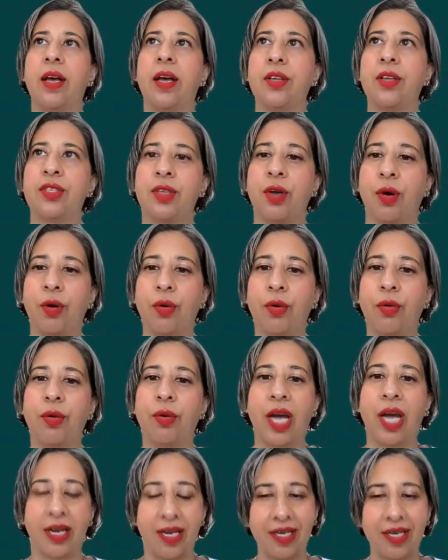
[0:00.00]
So
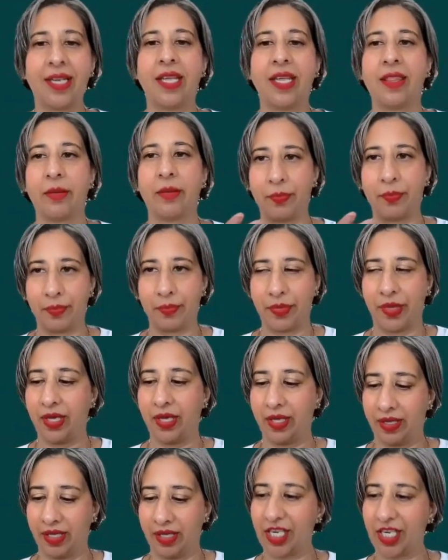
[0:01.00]
currently
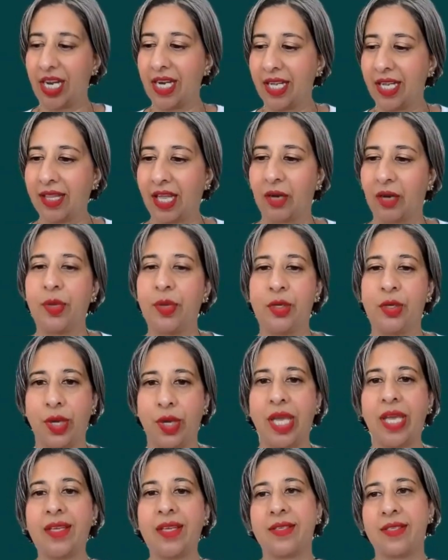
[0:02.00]
the training that we do
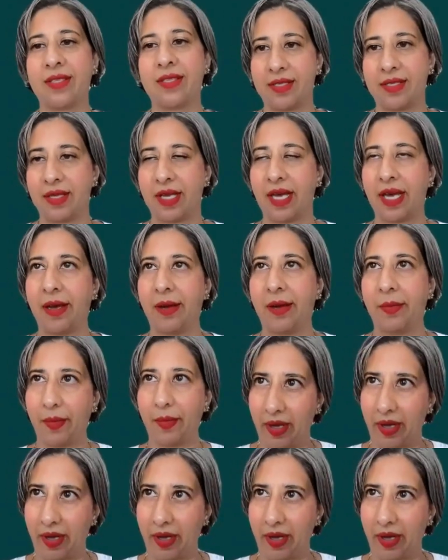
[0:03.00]
is a